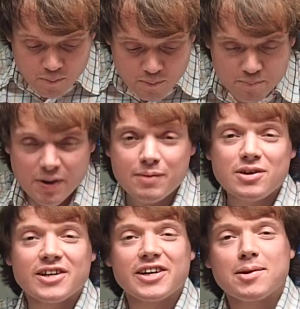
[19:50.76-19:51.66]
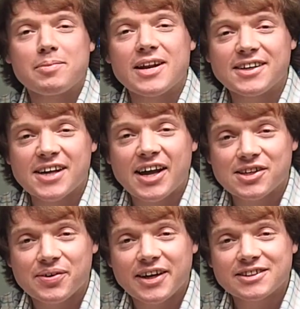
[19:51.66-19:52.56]
Maybe a little bit
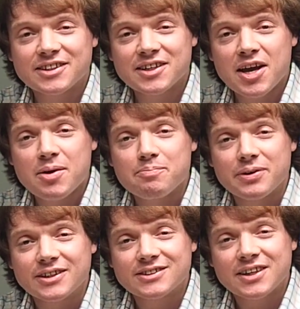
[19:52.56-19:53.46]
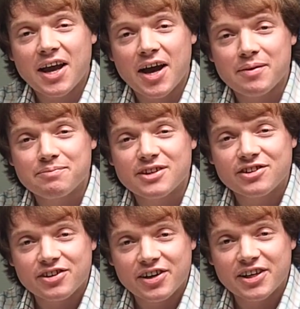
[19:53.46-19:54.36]
exaggerated, but there's
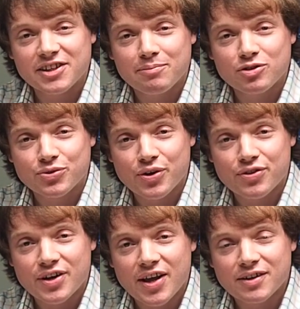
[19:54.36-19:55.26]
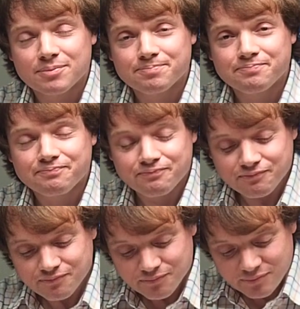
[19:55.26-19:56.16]
certainly some truth in it.
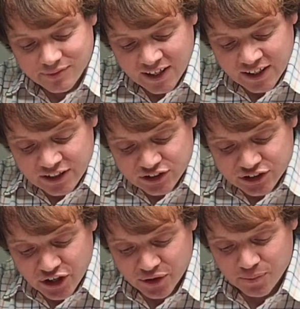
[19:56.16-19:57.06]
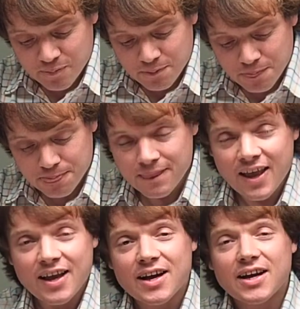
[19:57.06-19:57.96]
So,
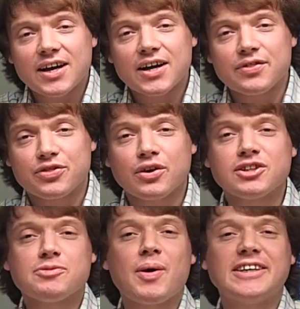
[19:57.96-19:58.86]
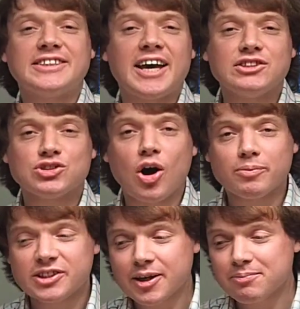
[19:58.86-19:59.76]
those are my 10 top
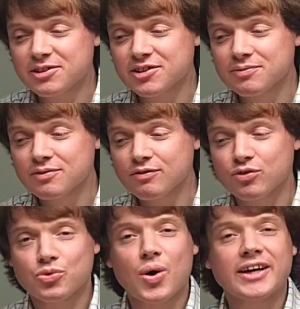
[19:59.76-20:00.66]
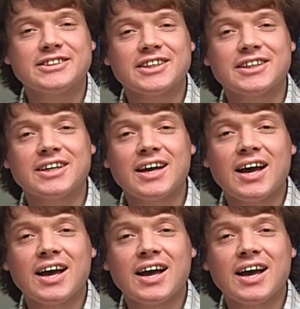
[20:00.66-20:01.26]
tips for writing